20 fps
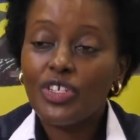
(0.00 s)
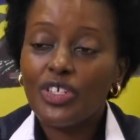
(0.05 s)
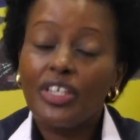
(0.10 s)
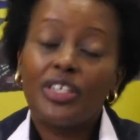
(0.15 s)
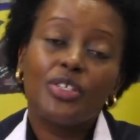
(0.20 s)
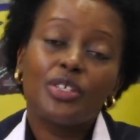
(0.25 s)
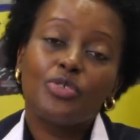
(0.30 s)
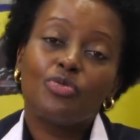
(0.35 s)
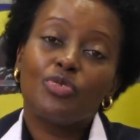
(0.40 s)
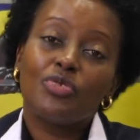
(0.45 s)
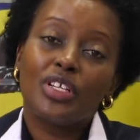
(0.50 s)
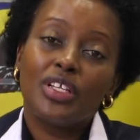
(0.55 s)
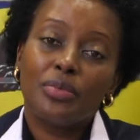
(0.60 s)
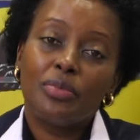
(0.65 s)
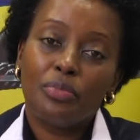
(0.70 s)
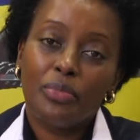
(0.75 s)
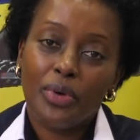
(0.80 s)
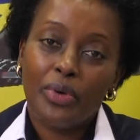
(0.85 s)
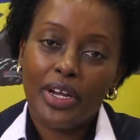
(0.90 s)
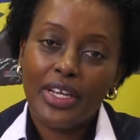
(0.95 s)
is really
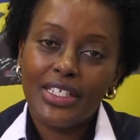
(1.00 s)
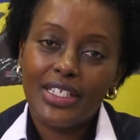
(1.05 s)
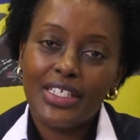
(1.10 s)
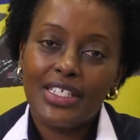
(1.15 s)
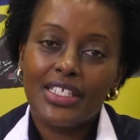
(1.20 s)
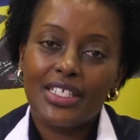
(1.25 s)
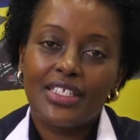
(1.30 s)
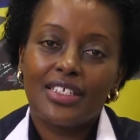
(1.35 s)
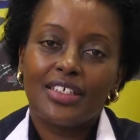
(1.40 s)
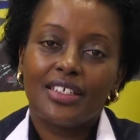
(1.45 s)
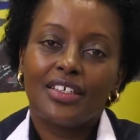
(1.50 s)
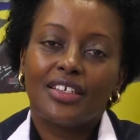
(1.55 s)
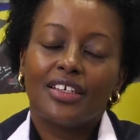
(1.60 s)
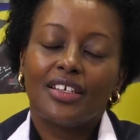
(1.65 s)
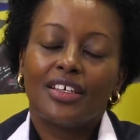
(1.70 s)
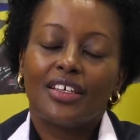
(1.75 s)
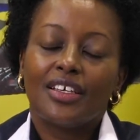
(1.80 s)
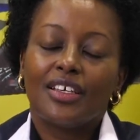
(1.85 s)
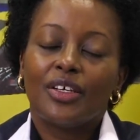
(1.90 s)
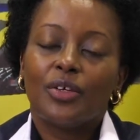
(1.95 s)
bright
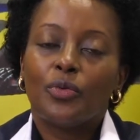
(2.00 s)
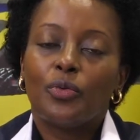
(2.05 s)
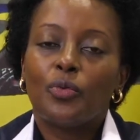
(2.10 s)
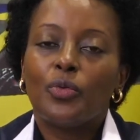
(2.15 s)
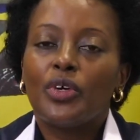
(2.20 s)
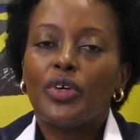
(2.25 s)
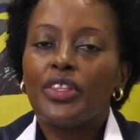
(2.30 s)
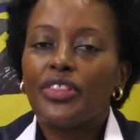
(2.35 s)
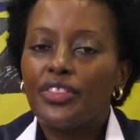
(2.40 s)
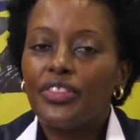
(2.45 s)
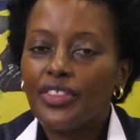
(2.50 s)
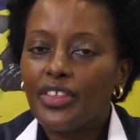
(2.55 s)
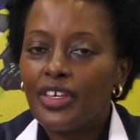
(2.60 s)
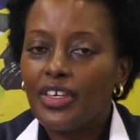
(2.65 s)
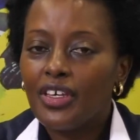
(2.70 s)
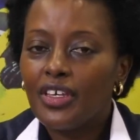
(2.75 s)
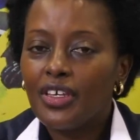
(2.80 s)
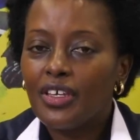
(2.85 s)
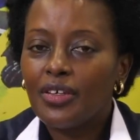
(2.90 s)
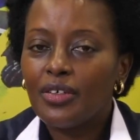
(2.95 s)
with
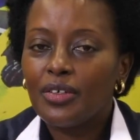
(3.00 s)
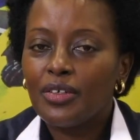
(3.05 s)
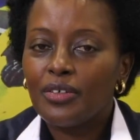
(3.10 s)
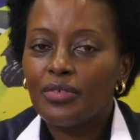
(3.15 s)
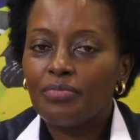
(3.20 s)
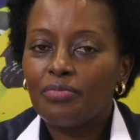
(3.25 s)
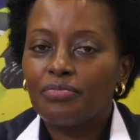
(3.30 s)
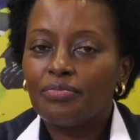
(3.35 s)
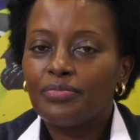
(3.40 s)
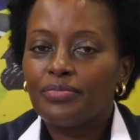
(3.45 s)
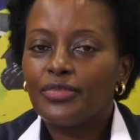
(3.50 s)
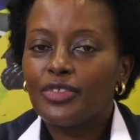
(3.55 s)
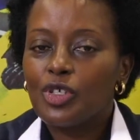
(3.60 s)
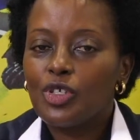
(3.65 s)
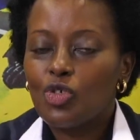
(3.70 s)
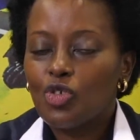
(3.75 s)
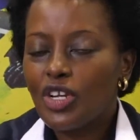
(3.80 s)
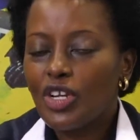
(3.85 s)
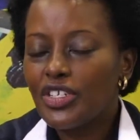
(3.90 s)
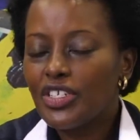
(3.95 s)
the
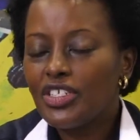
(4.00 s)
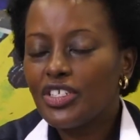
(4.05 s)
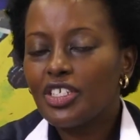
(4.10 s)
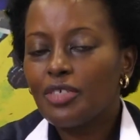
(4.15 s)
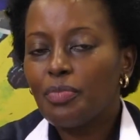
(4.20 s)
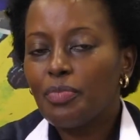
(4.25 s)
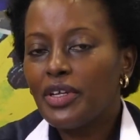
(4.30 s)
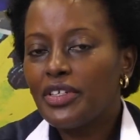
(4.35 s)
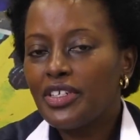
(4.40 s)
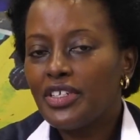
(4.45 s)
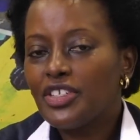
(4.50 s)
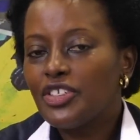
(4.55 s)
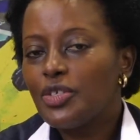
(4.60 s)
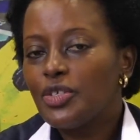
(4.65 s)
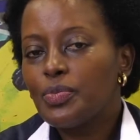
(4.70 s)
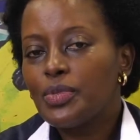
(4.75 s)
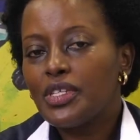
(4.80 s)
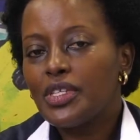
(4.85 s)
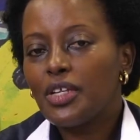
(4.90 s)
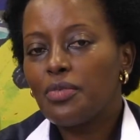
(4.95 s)
strategic
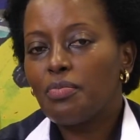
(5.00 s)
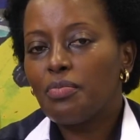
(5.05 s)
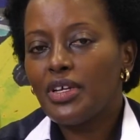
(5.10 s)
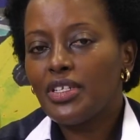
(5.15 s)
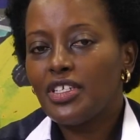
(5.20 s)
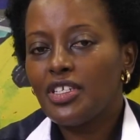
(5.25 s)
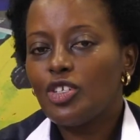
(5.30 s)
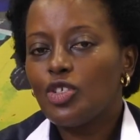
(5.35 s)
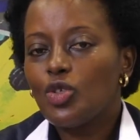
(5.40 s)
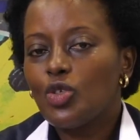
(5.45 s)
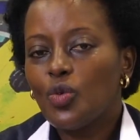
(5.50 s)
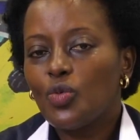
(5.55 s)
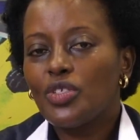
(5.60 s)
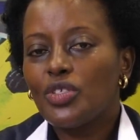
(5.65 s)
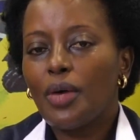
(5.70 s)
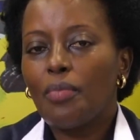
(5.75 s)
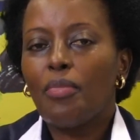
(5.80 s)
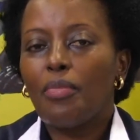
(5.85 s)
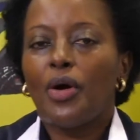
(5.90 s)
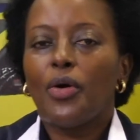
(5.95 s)
partnerships that Martin talked
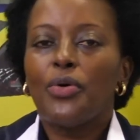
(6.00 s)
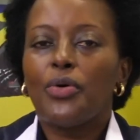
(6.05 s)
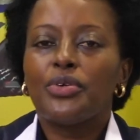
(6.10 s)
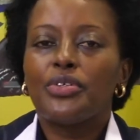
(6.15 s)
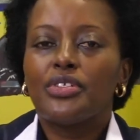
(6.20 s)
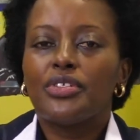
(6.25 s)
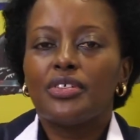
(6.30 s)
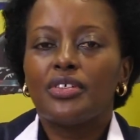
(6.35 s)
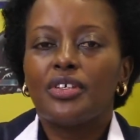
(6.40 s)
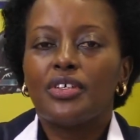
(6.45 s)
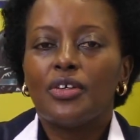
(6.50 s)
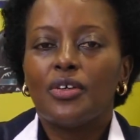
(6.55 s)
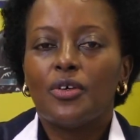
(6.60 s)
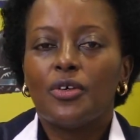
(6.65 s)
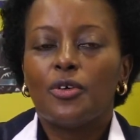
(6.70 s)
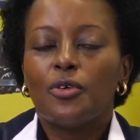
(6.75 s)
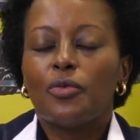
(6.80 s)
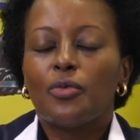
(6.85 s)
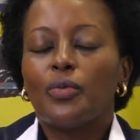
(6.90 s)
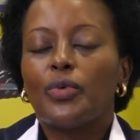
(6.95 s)
about,
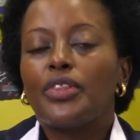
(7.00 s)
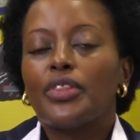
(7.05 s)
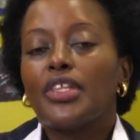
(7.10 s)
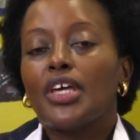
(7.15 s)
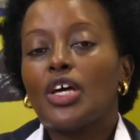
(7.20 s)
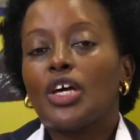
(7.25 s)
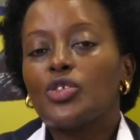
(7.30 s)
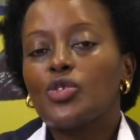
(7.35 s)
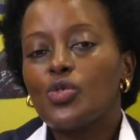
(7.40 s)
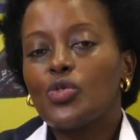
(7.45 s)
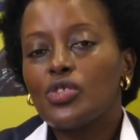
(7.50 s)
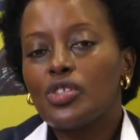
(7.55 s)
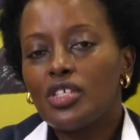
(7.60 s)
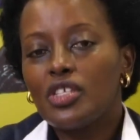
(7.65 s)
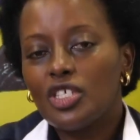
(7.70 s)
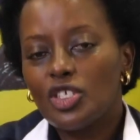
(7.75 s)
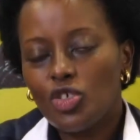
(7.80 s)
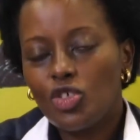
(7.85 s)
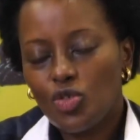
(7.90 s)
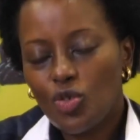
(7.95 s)
with the
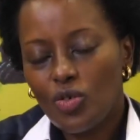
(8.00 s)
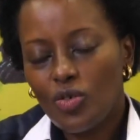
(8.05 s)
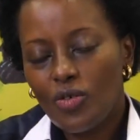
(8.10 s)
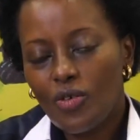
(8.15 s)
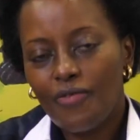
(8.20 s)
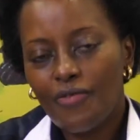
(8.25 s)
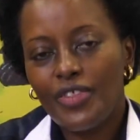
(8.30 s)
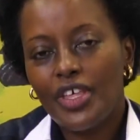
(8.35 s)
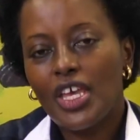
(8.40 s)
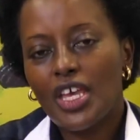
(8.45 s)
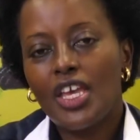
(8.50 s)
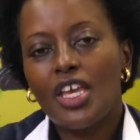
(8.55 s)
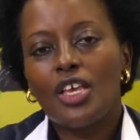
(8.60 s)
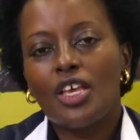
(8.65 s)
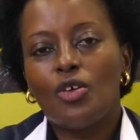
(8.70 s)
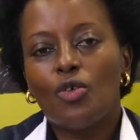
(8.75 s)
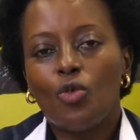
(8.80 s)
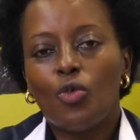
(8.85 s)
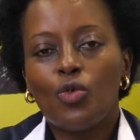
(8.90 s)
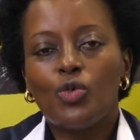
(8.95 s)
association of the
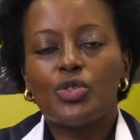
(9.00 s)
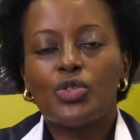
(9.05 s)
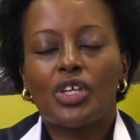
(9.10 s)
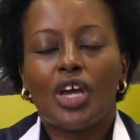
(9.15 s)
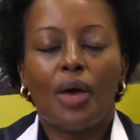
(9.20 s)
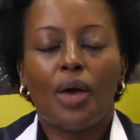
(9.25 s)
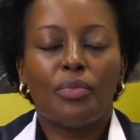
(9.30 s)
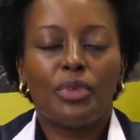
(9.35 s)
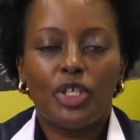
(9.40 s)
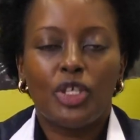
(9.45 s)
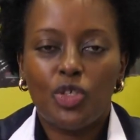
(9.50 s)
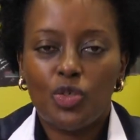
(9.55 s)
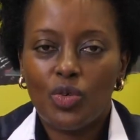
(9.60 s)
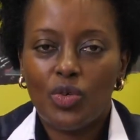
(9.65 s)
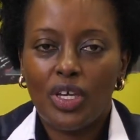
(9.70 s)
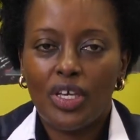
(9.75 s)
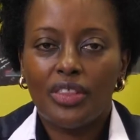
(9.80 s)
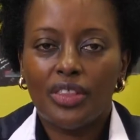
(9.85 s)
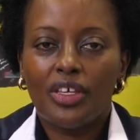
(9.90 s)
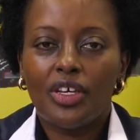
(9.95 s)
AEOs coming
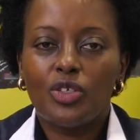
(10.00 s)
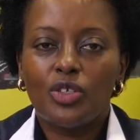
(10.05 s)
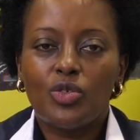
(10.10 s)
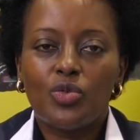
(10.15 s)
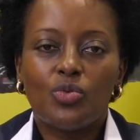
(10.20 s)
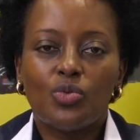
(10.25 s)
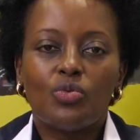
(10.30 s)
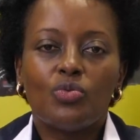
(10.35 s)
together to